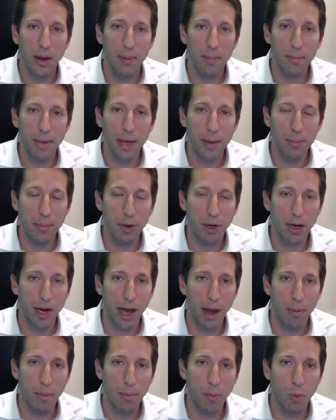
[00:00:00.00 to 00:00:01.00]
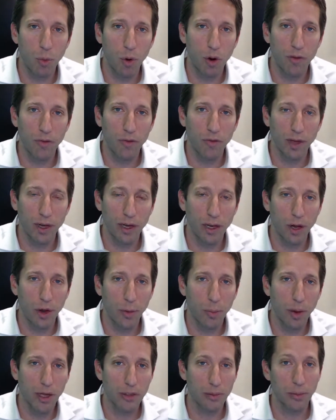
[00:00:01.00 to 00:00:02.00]
me putting out more
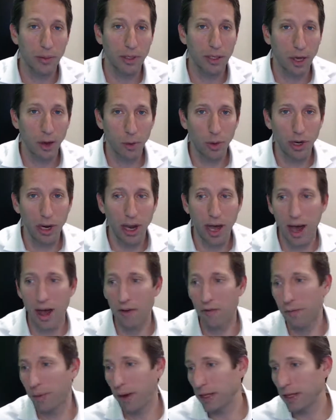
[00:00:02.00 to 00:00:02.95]
video, possibly going live,